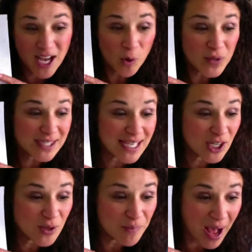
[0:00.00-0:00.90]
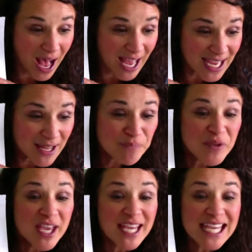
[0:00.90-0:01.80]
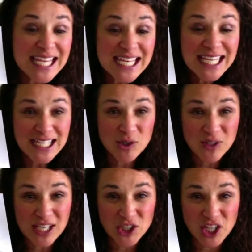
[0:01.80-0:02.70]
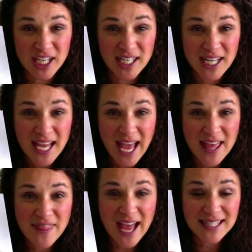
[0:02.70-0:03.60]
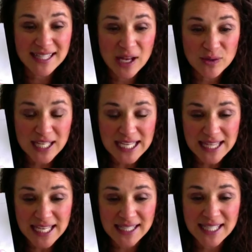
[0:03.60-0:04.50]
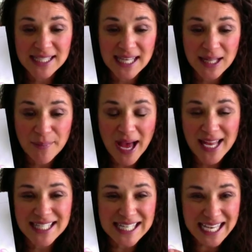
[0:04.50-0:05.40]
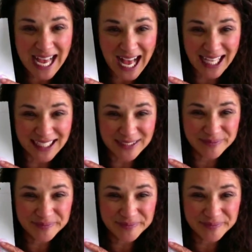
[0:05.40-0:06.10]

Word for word: We said goodbye in Indonesian, and that sounds like this Selamat tinggal.